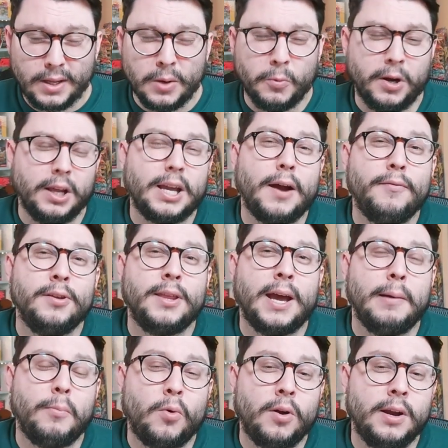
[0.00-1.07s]
We're going to cover
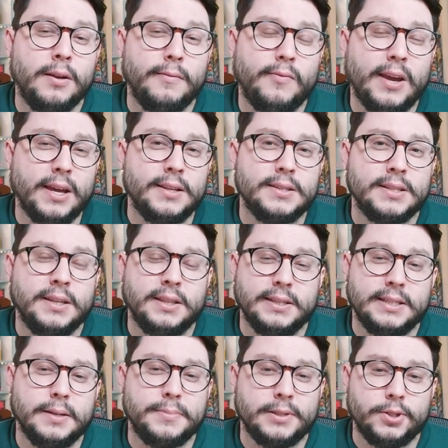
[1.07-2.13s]
that more in advance in the
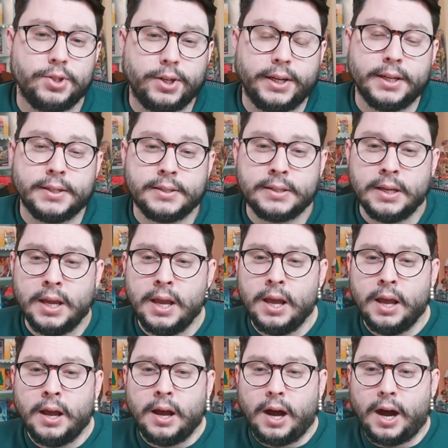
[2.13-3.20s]
tips and tricks.
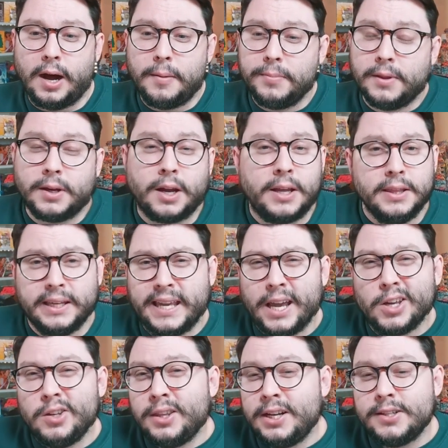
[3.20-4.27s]
The
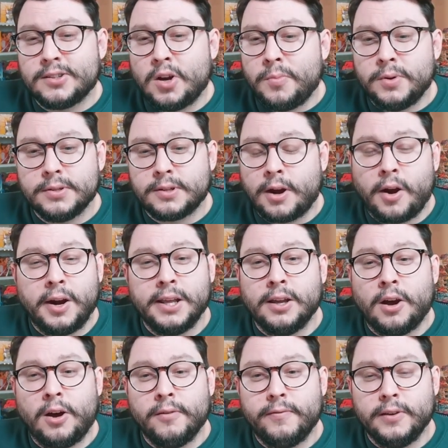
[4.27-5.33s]
calculator is almost already
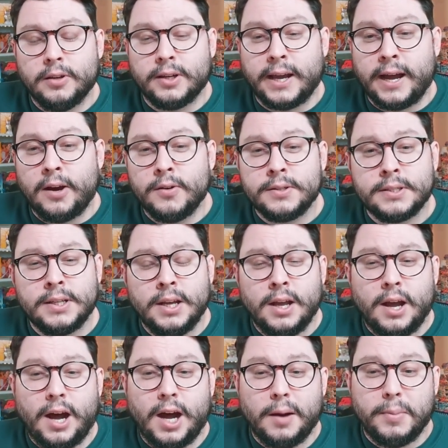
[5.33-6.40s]
all filled out,
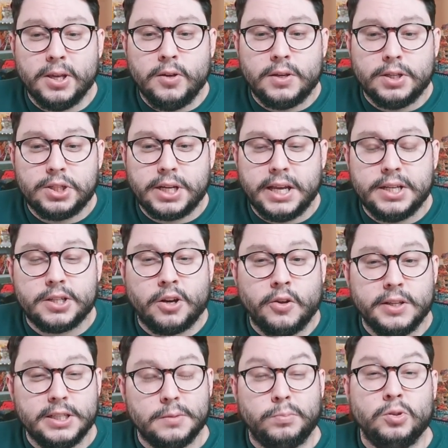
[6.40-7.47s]
but you can change all
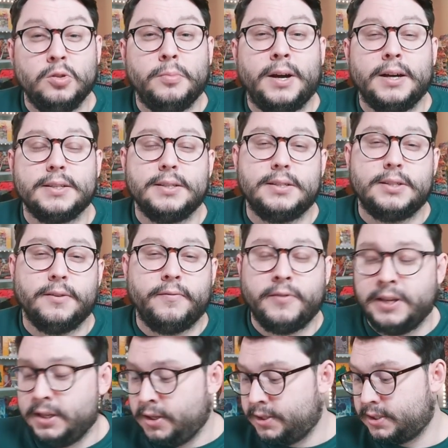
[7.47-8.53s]
these blue boxes to
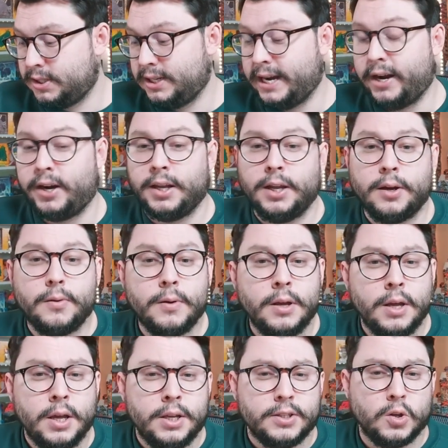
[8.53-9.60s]
fit your scenario.
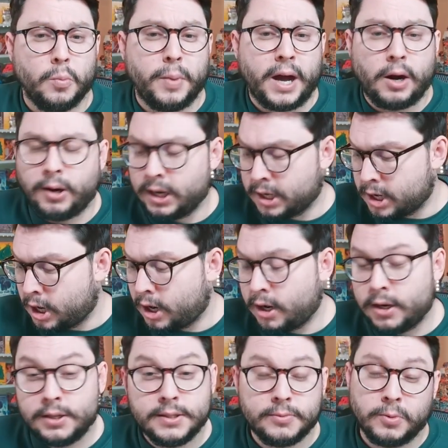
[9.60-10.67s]
So bought
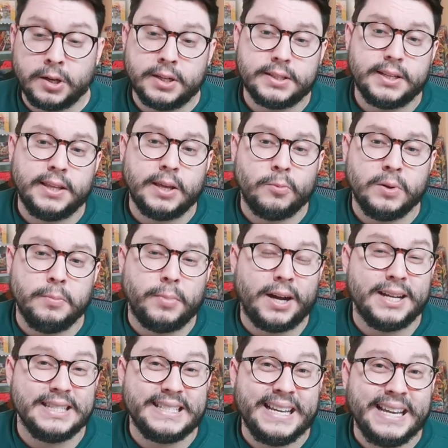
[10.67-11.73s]
cards, we're going to say that we
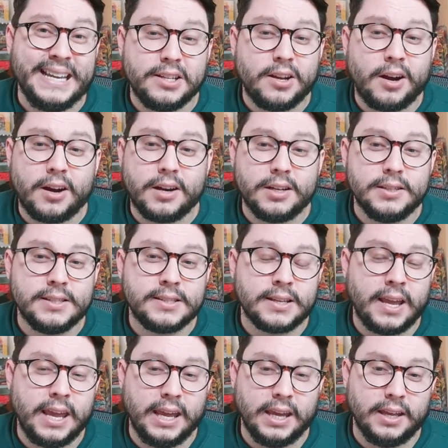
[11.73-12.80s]
bought 10 cards,
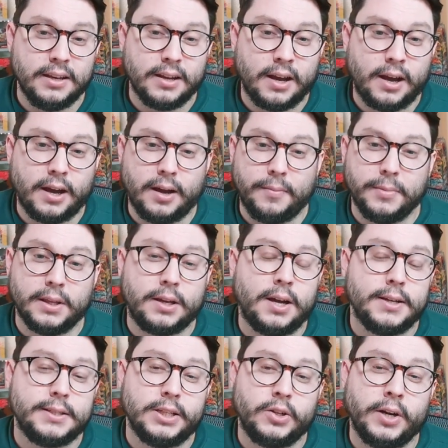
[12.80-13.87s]
and the
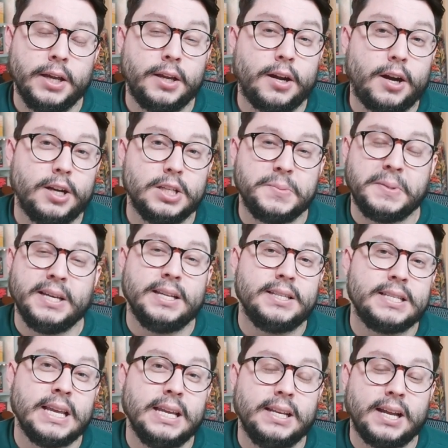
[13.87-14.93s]
cost to grade cards
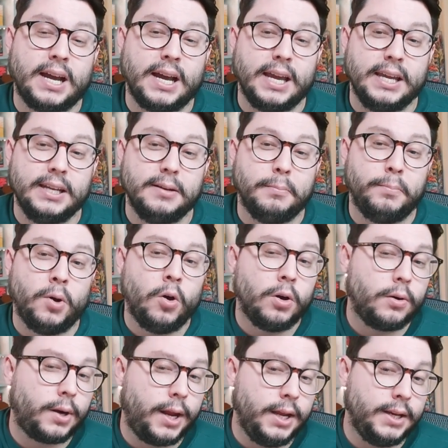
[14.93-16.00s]
PSA 9
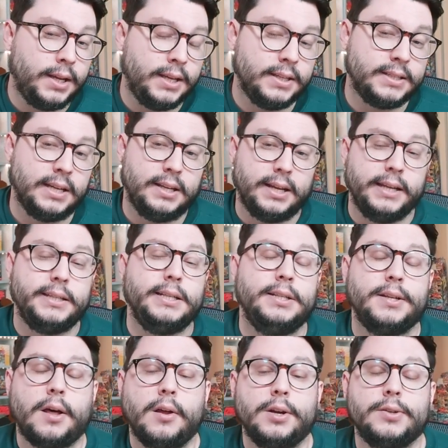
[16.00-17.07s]
bulk rate is at
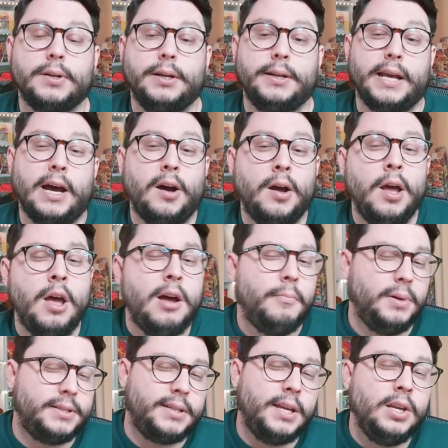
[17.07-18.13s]
$19 right now.
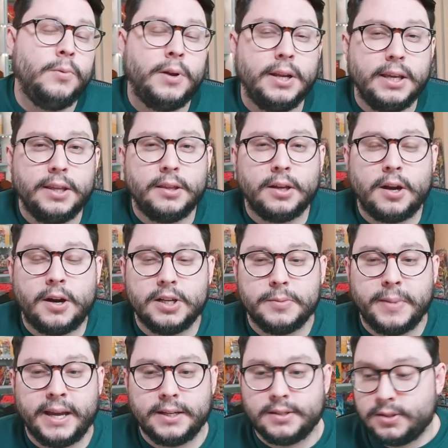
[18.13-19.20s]
But say you want to get the cards
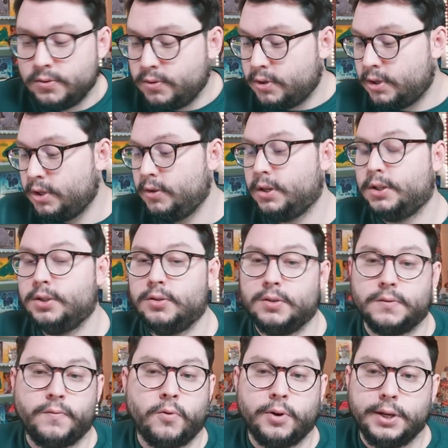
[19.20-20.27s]
back sooner, you can
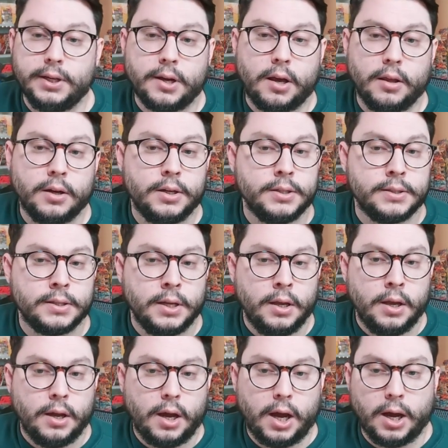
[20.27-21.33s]
use $40.
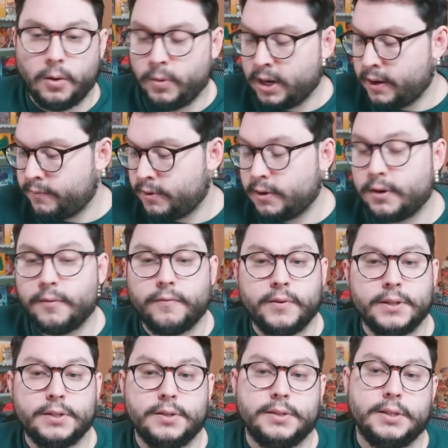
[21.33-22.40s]
Whatever
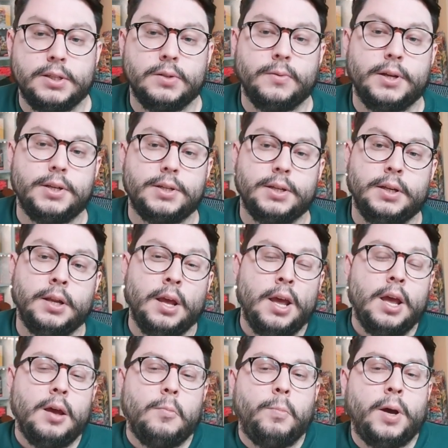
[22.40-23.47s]
fits your situation.
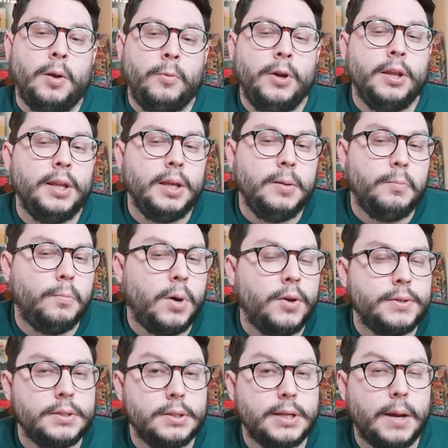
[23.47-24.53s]
But really,
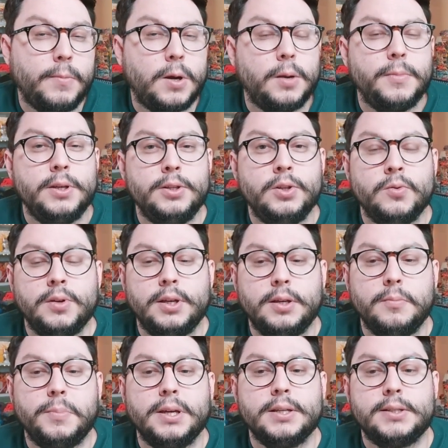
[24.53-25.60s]
most of the time we're going to be
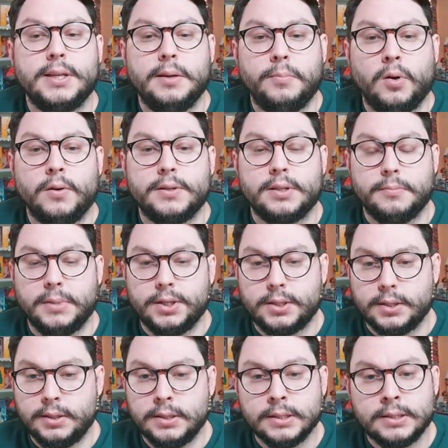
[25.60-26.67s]
doing PSA bulk
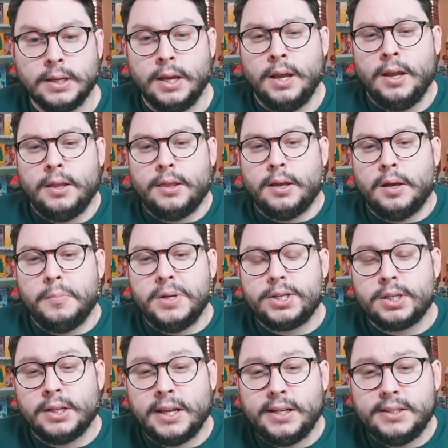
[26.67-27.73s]
submissions. The
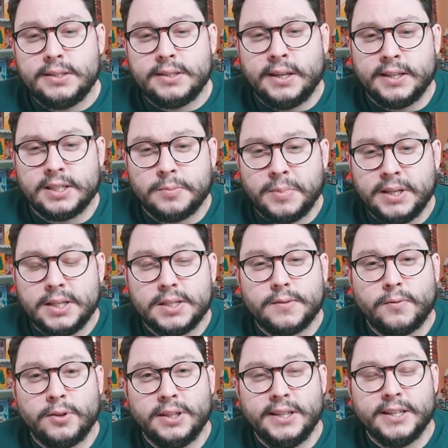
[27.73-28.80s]
miscellaneous expense
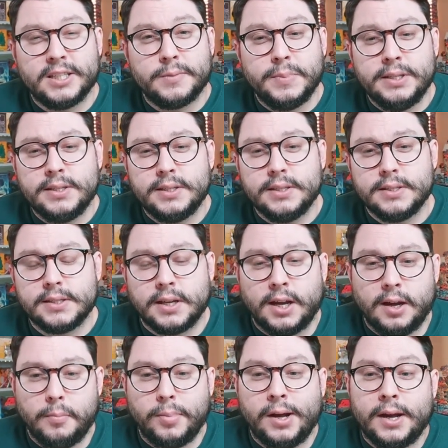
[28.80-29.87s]
for the expenses
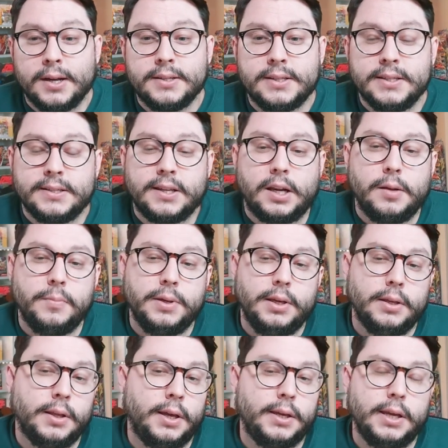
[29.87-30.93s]
box is going to be
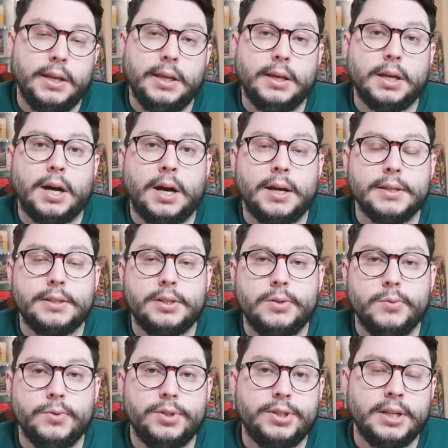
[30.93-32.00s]
like any cost
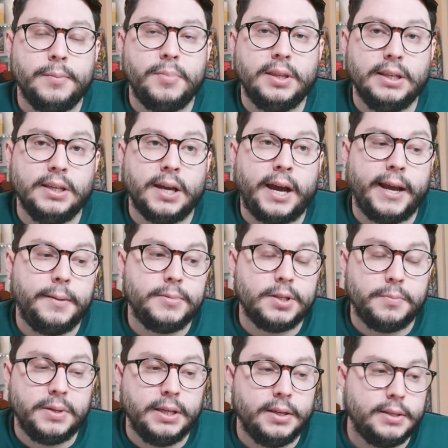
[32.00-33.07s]
to ship the item to
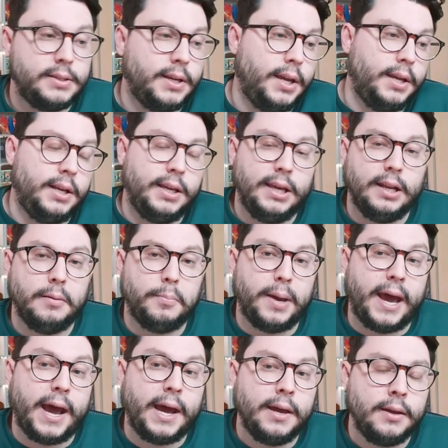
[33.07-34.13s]
PSA to get it
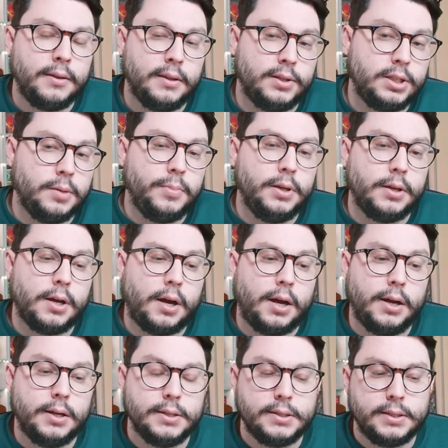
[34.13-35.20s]
back, the shipping
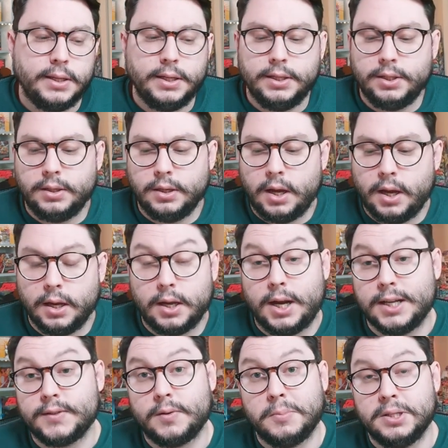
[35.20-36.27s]
costs, any
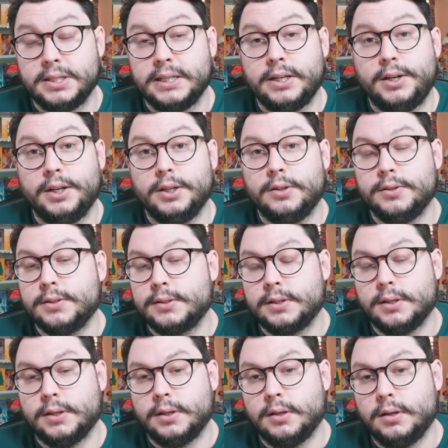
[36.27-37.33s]
cost for materials,
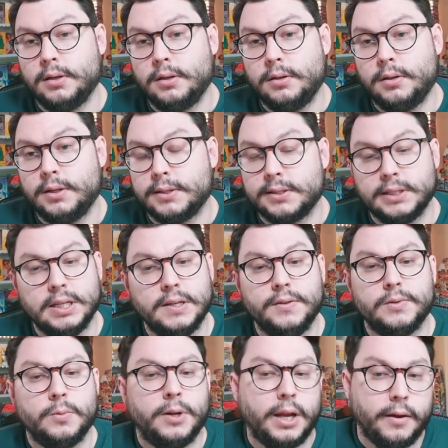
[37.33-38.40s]
the
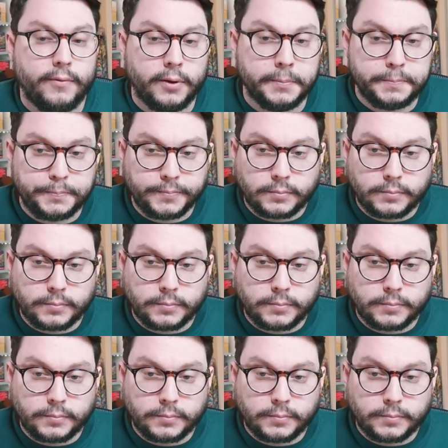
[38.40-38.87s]
sleeves, whatever.